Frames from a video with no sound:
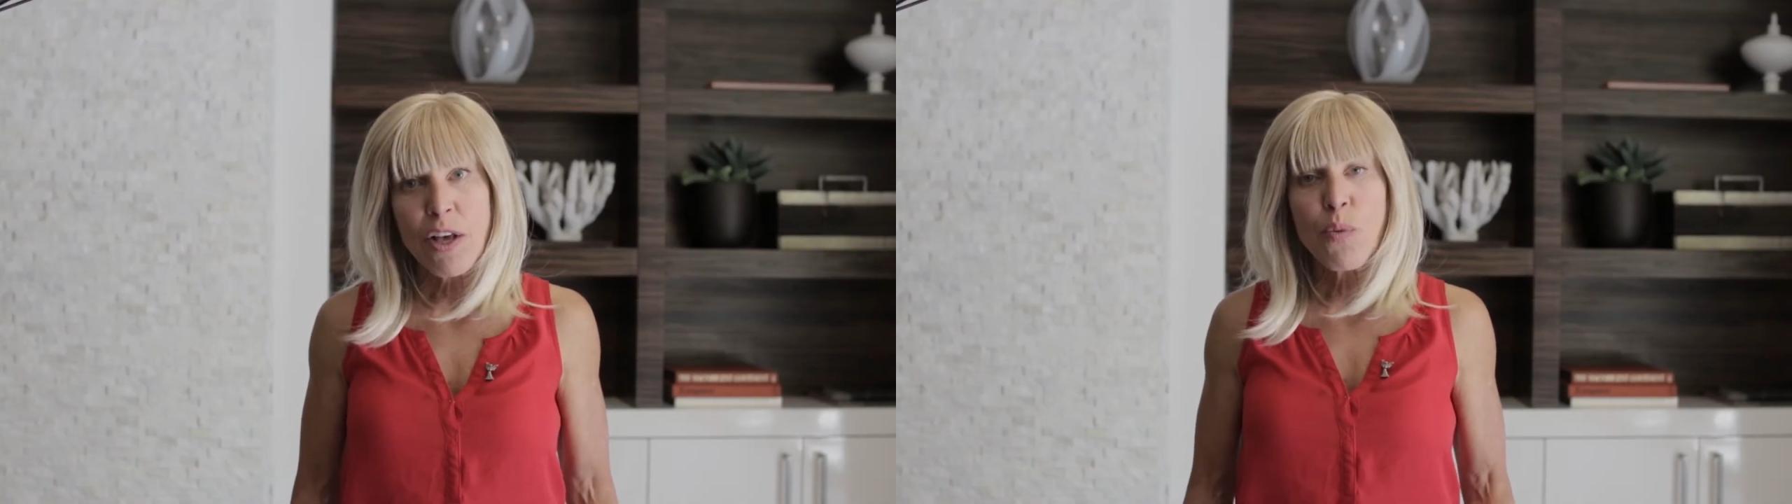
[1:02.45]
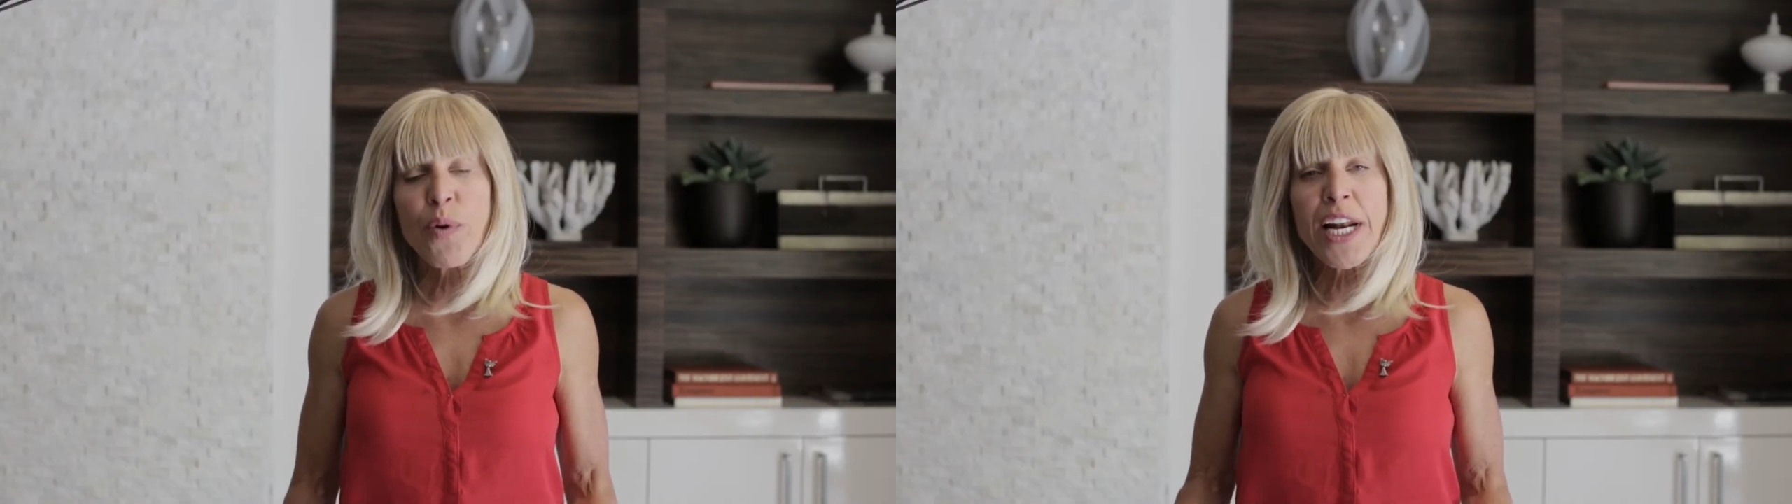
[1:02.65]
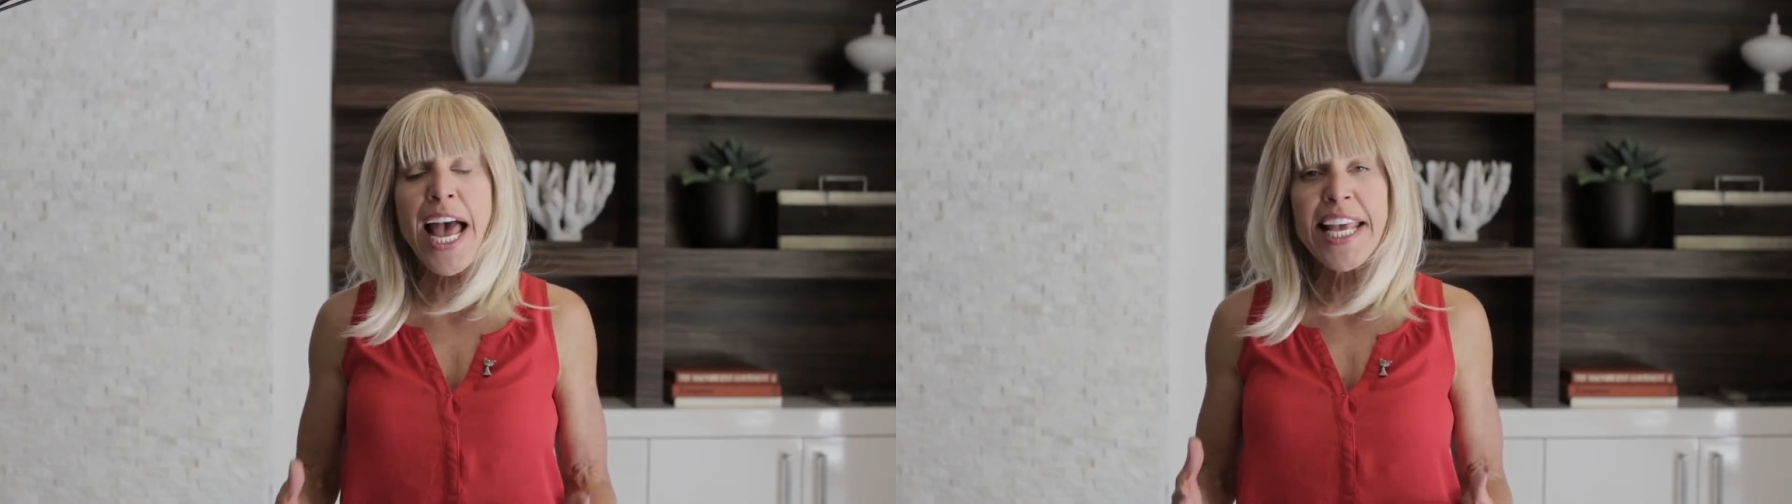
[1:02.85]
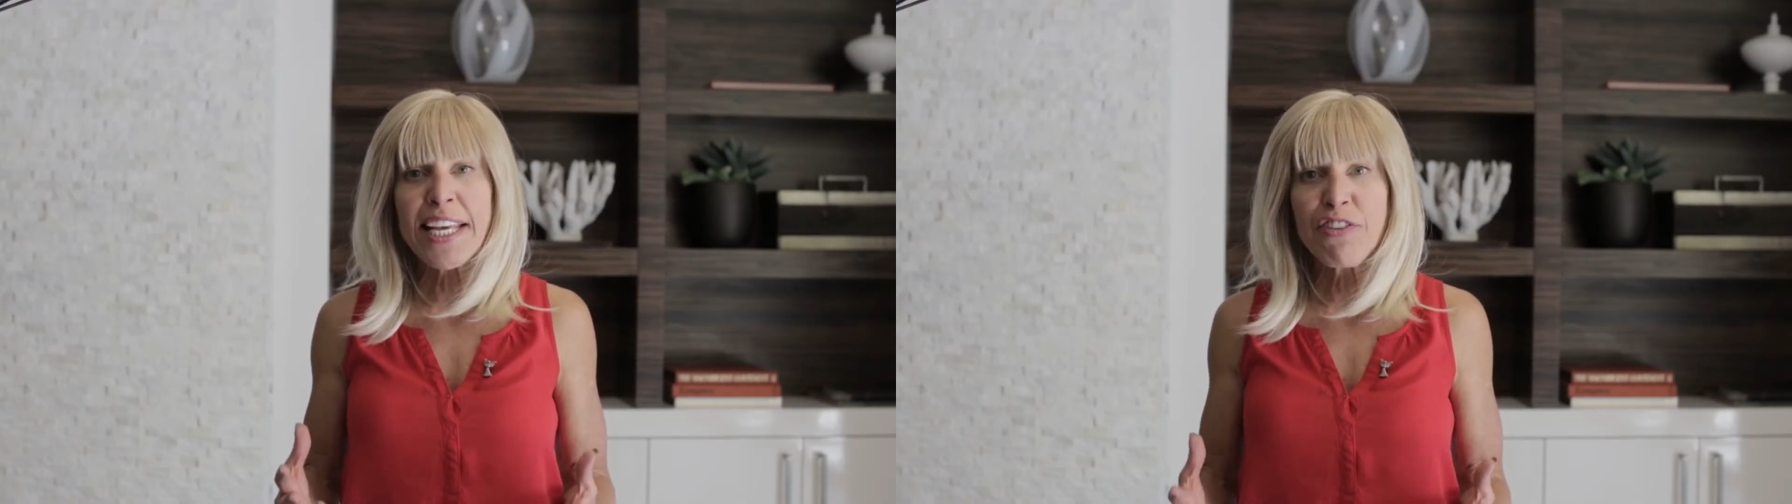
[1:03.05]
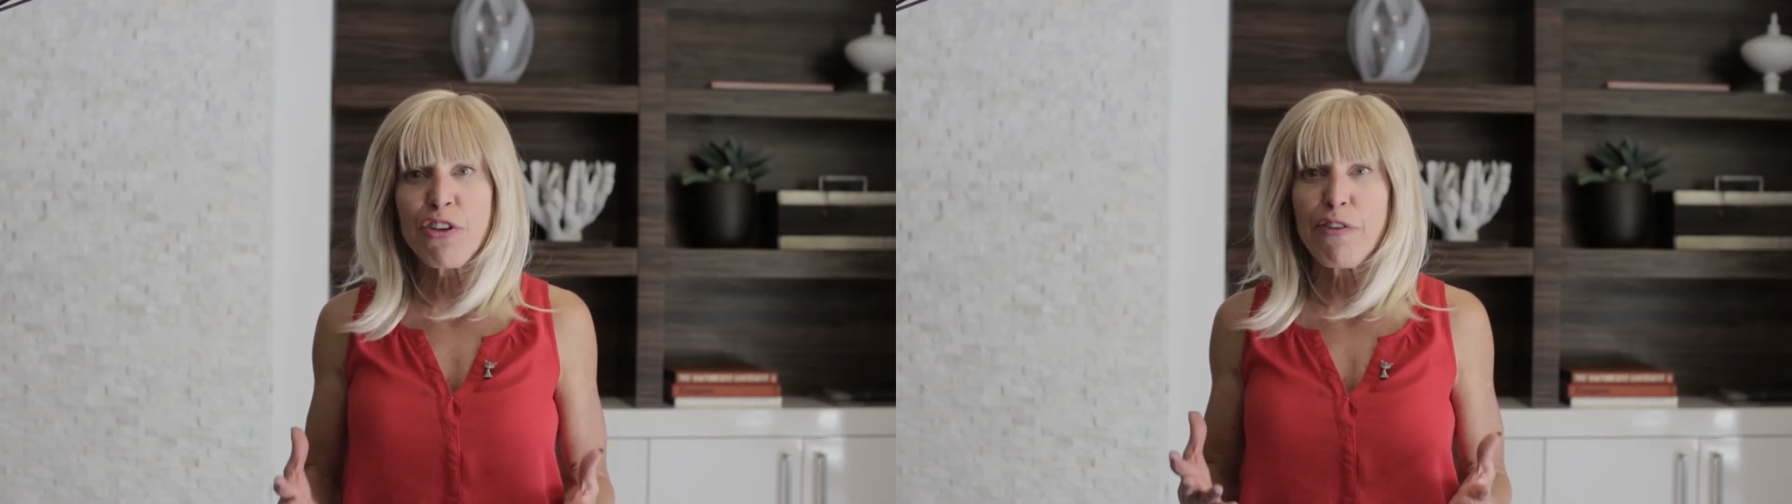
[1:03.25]
When I
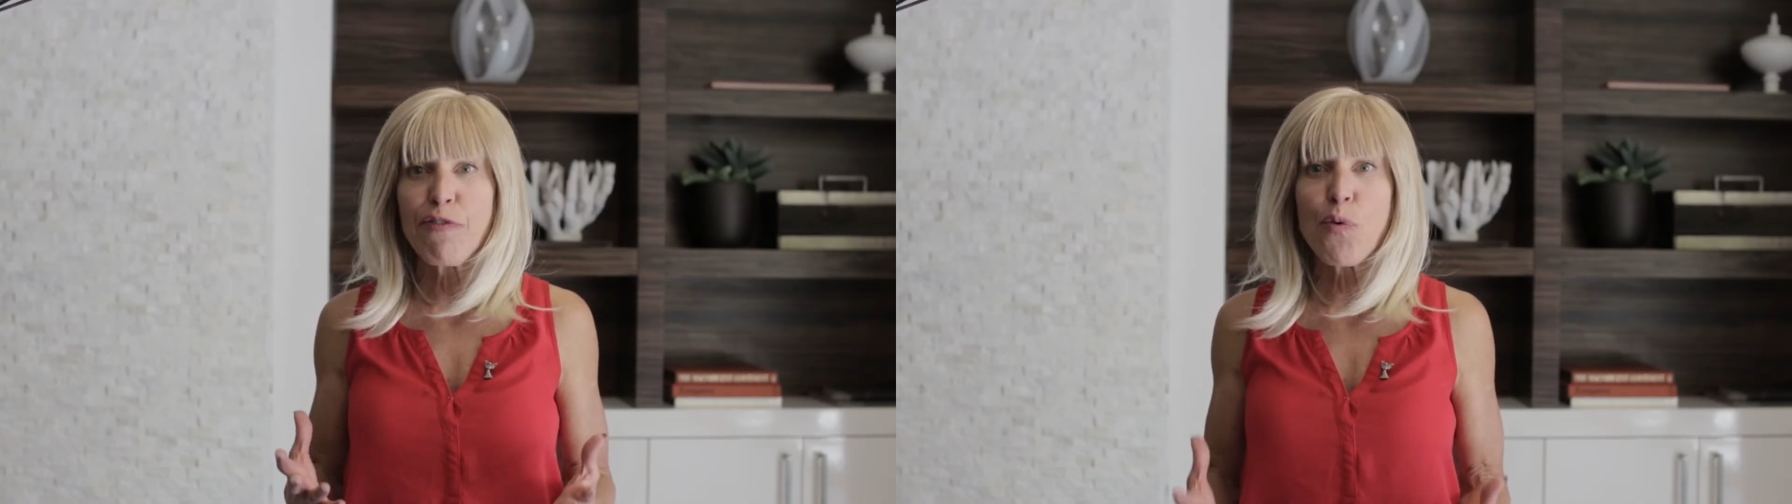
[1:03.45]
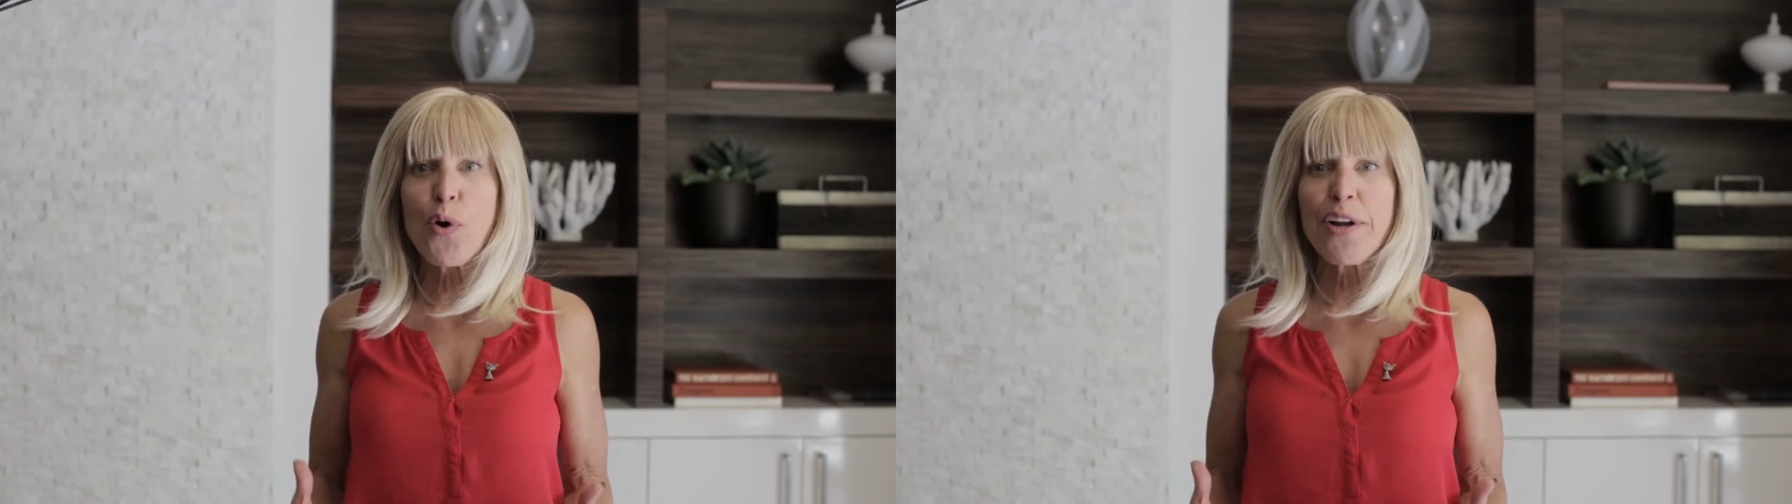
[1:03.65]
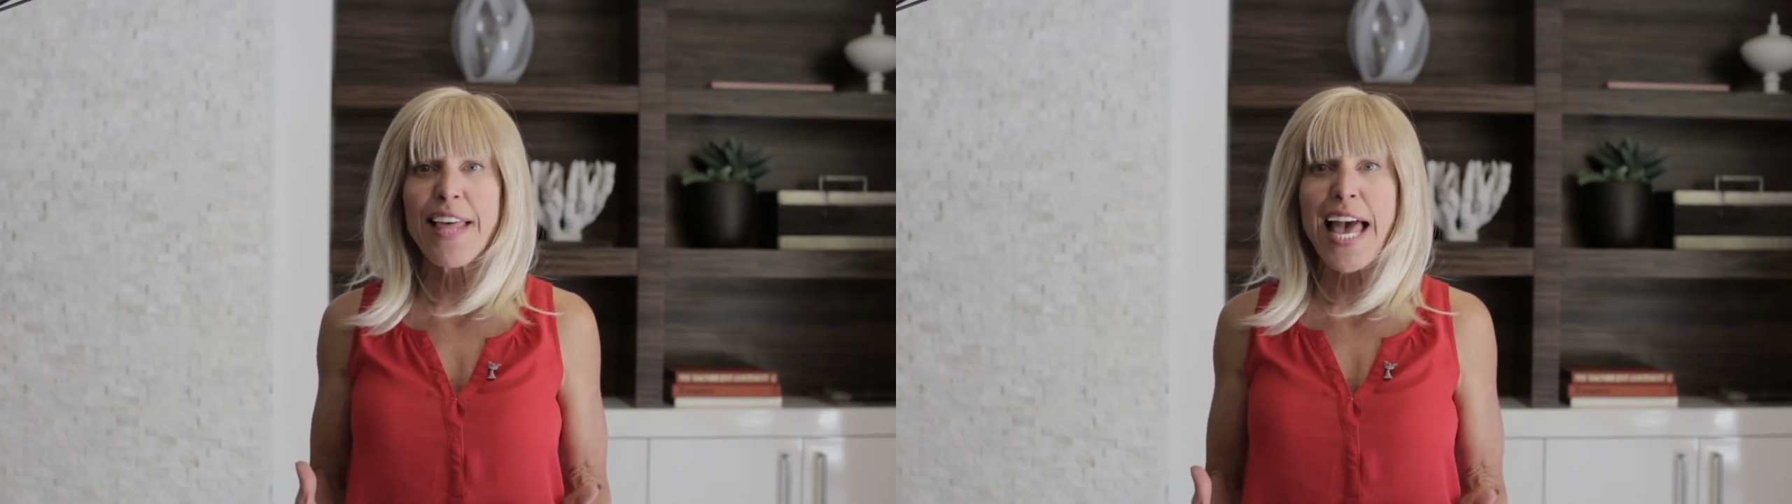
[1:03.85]
get to the 4th